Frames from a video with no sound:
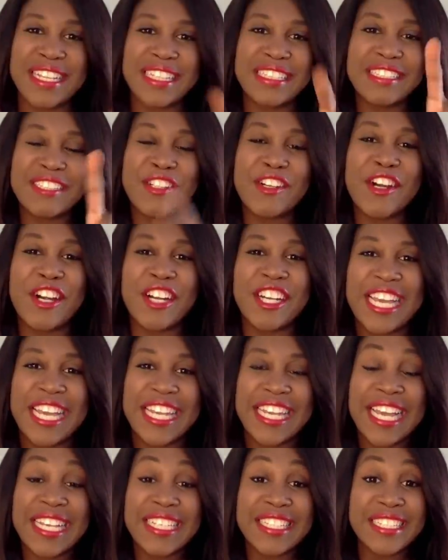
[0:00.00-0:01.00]
a little girl,
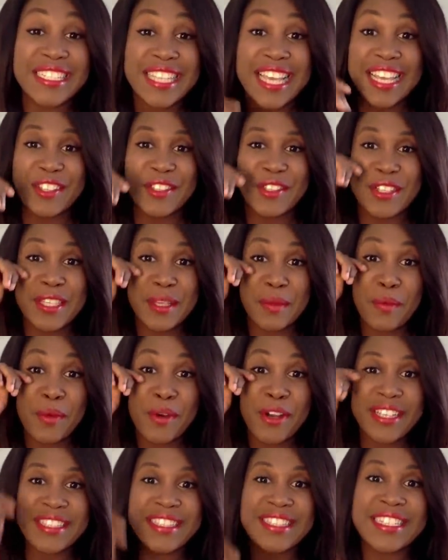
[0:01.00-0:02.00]
and I just had to
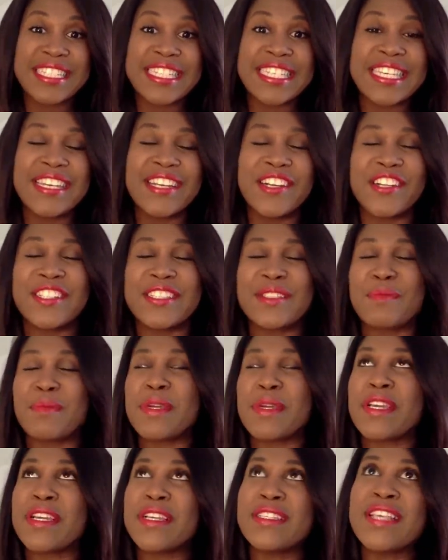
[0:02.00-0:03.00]
suppress the tears
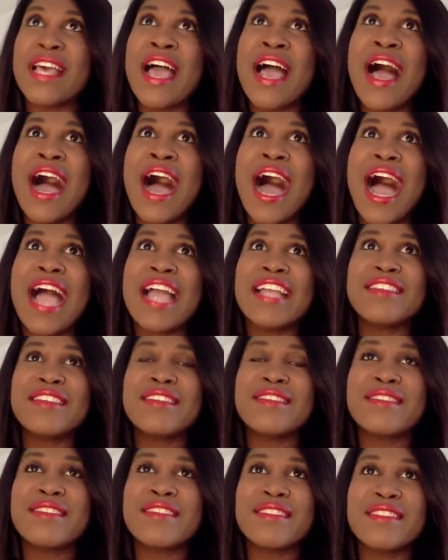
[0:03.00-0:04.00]
because I
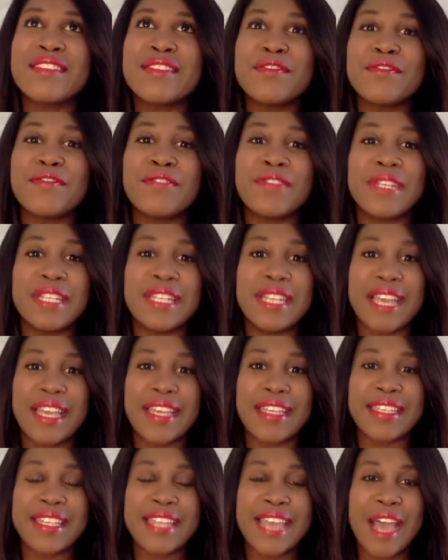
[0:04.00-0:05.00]
still feel
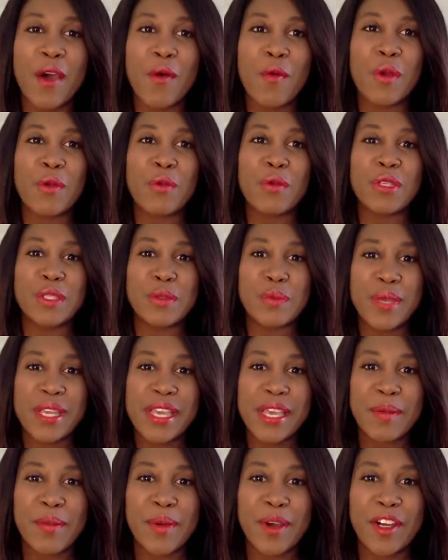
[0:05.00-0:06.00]
like now when we
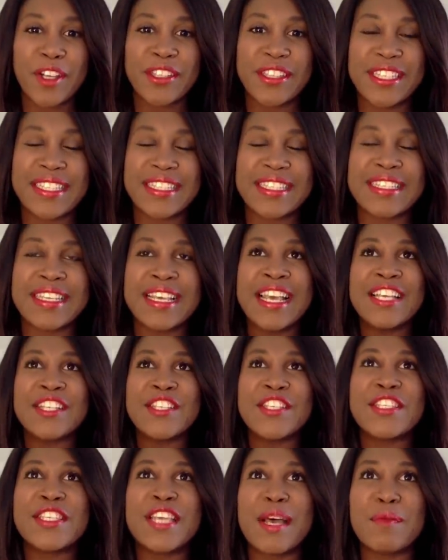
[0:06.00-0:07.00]
speak about this
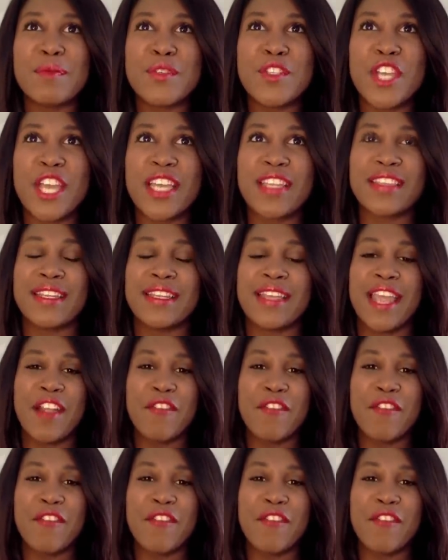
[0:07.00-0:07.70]
subject that